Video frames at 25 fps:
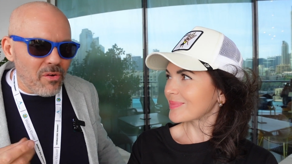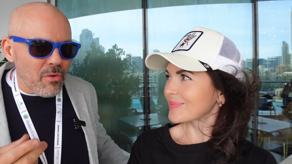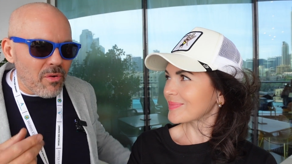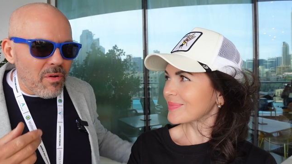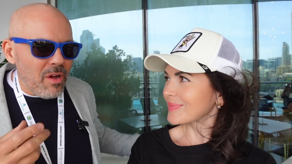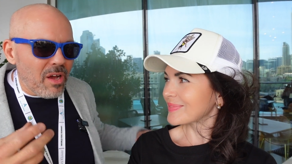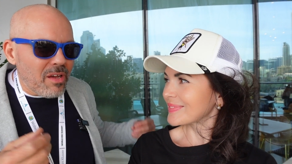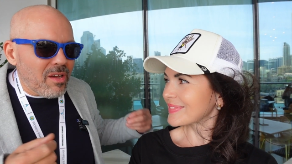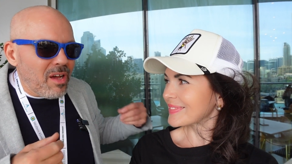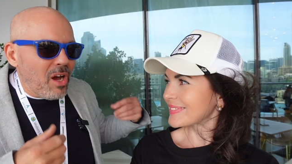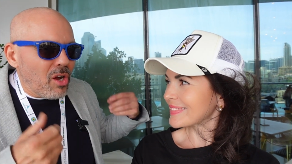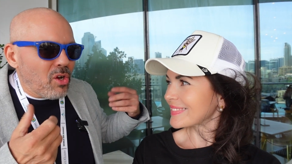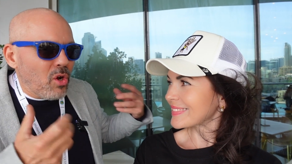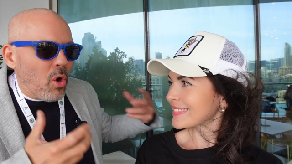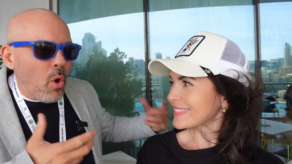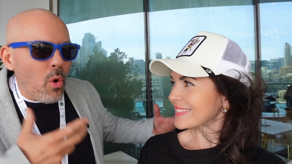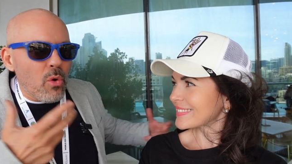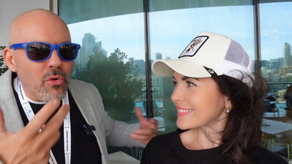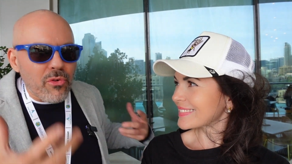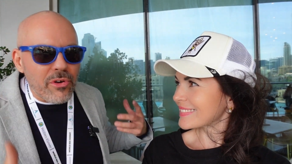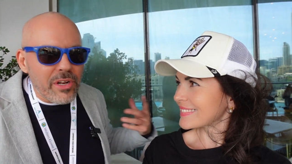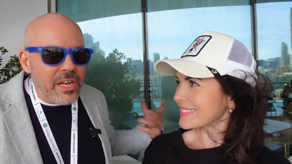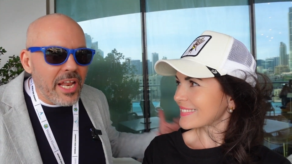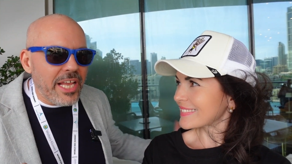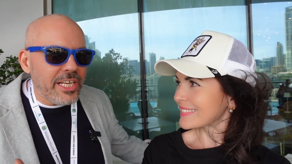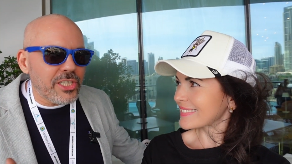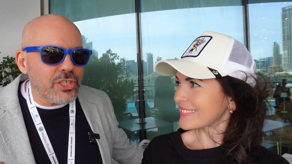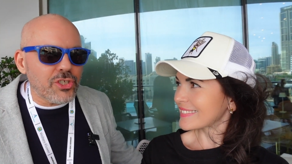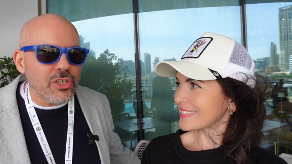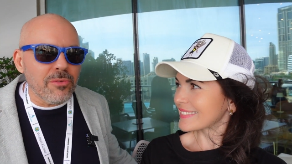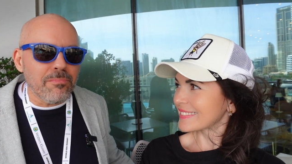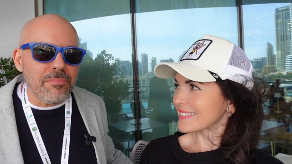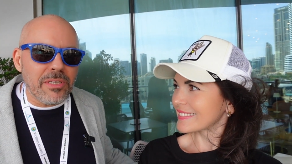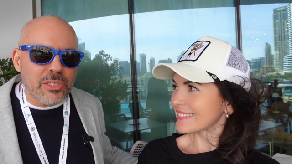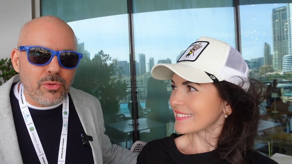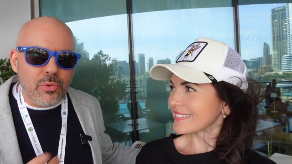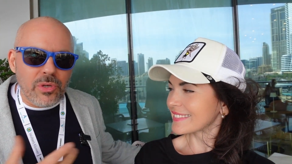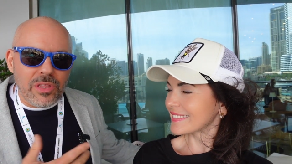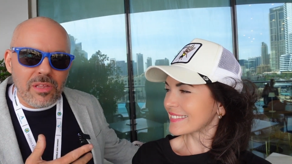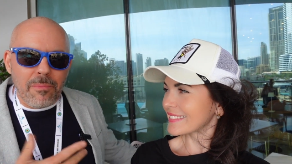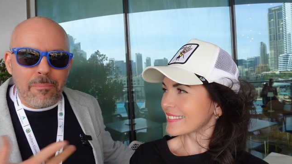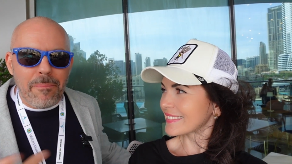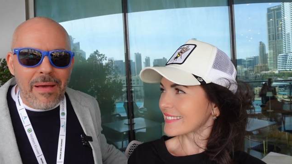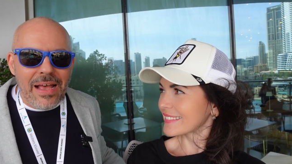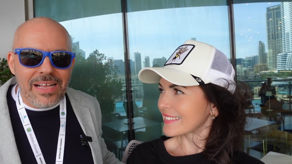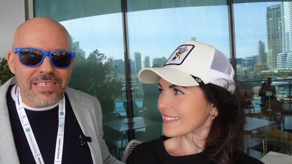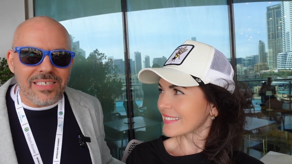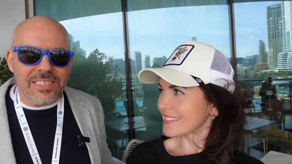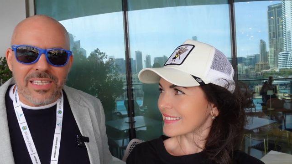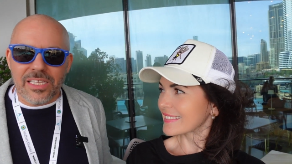Speaker 1: a correlation between mm-hmm. the
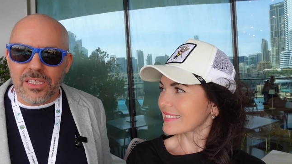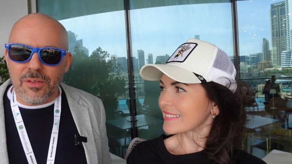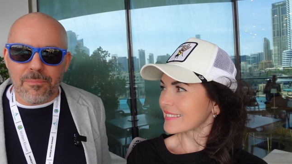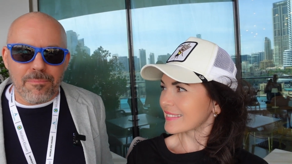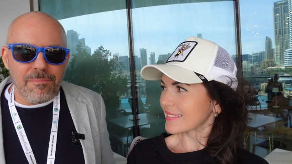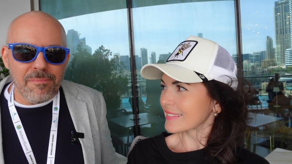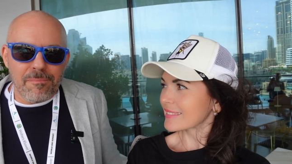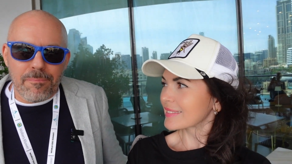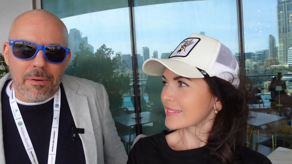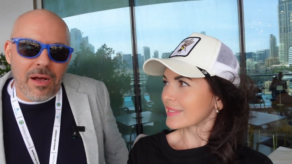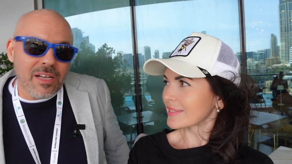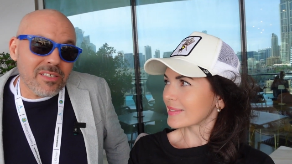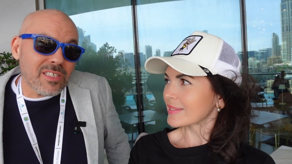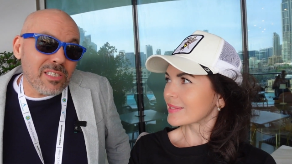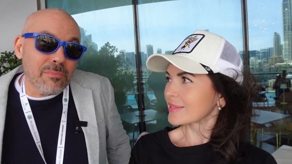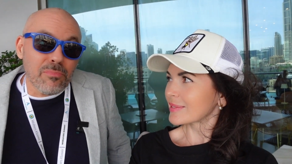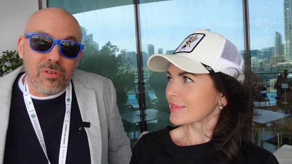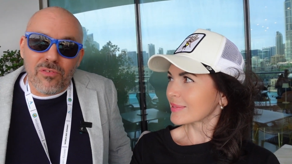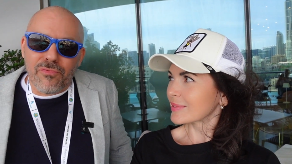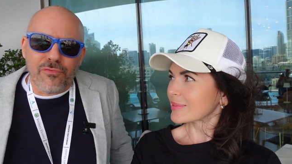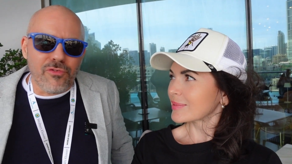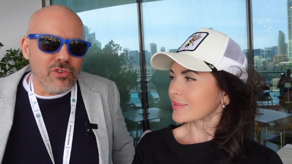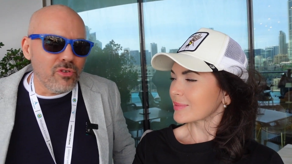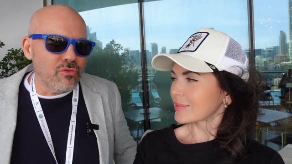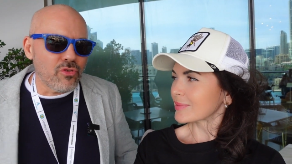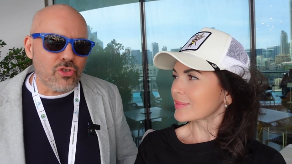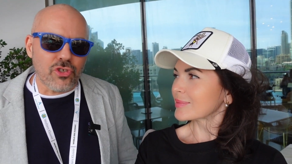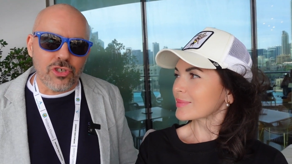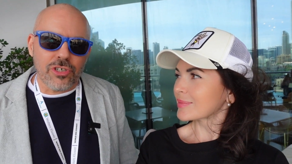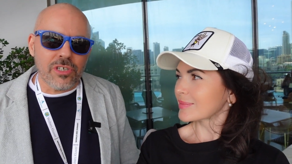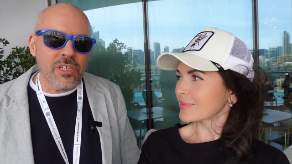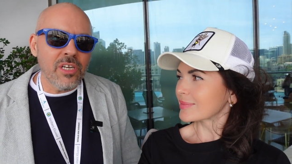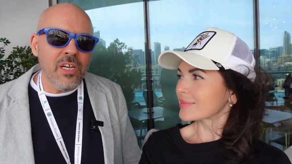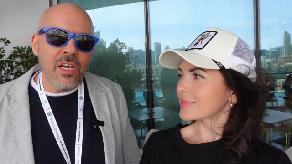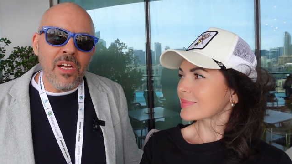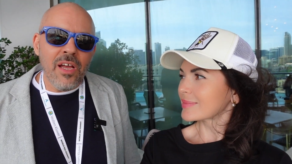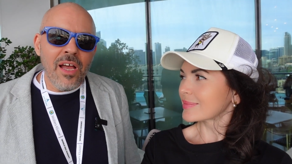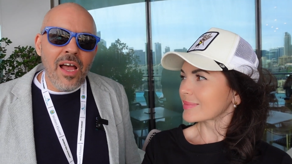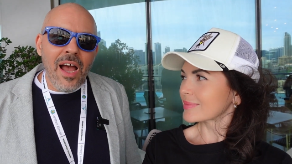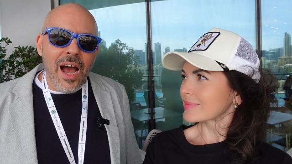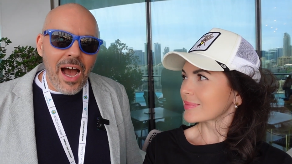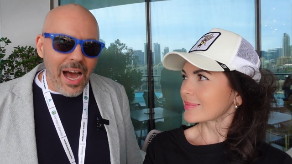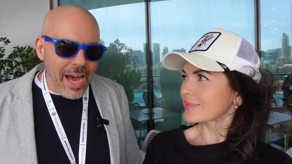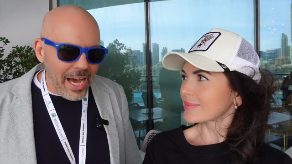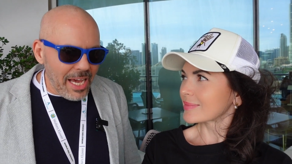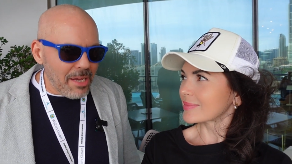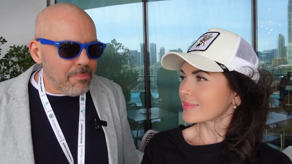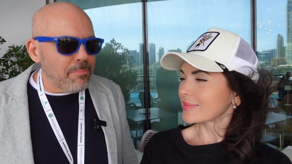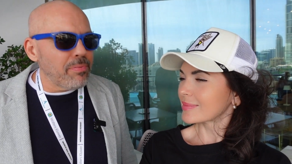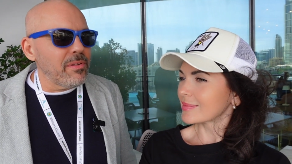past and the possible future.
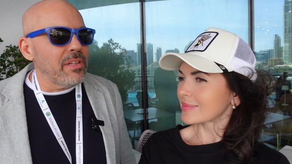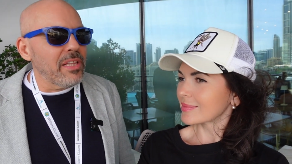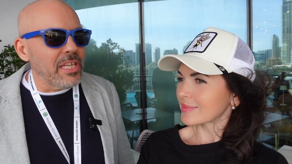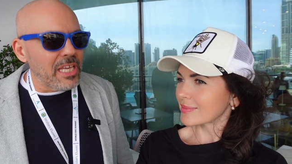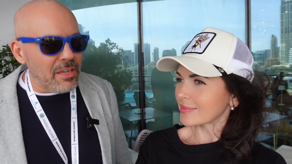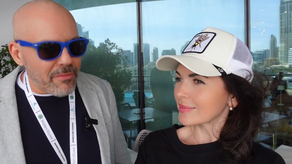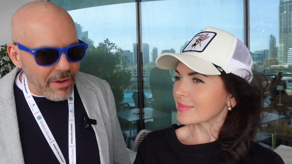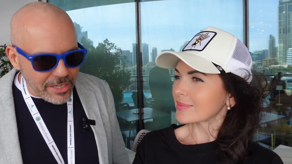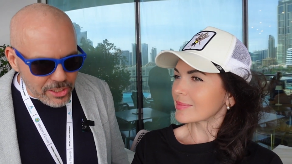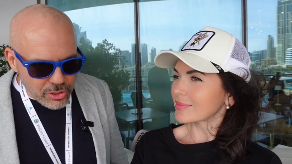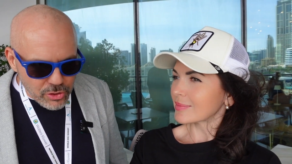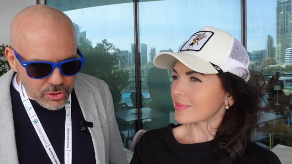I believe, I